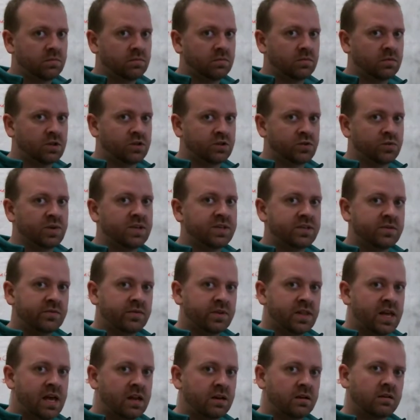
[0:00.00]
There's a reason for
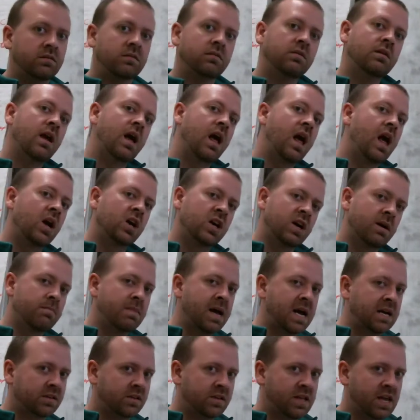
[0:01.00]
that. I'll come
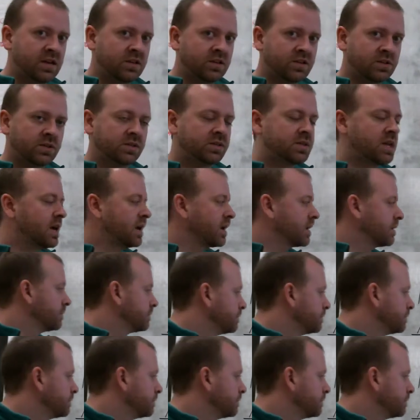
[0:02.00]
back to that in just a second.